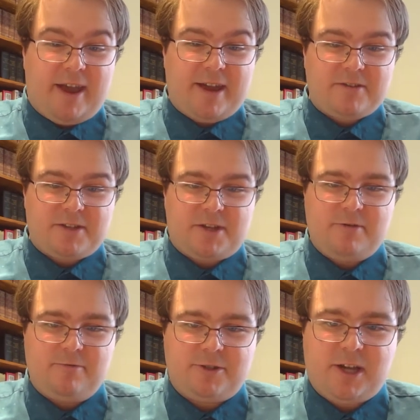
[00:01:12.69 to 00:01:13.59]

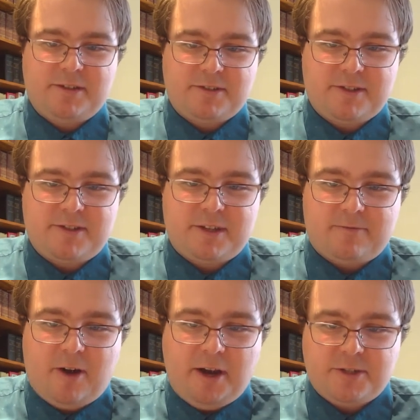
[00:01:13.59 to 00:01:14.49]
execute justice and
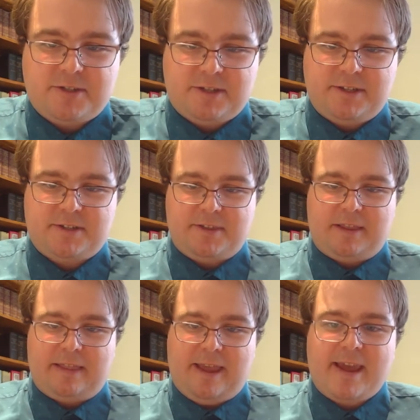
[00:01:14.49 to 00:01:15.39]
righteousness in the
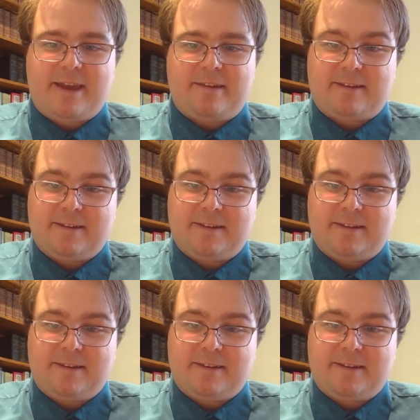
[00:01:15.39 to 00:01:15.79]
land.